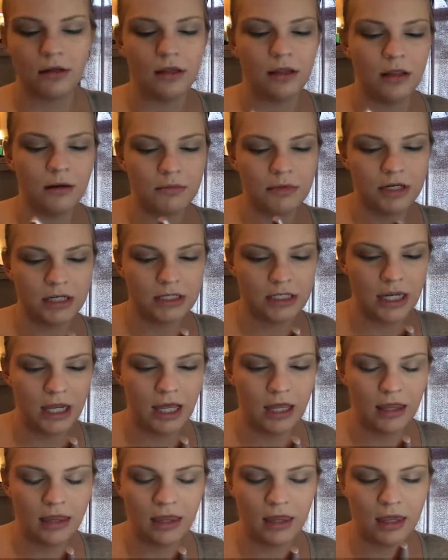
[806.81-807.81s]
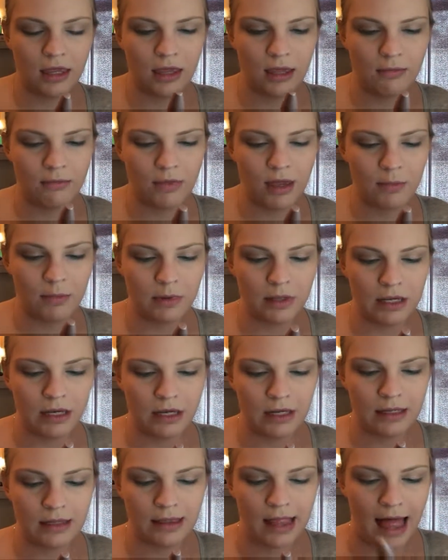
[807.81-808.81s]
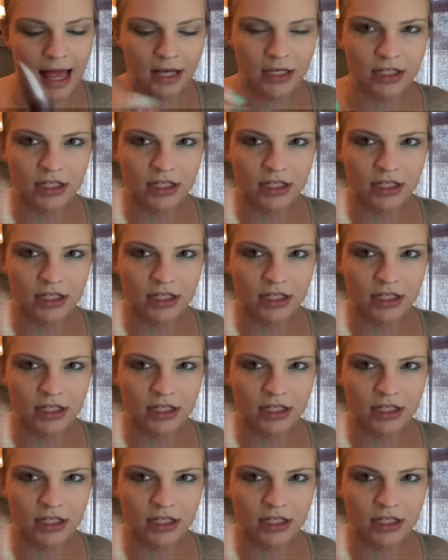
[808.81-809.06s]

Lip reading: And then I'm going to take the Maybelline Lash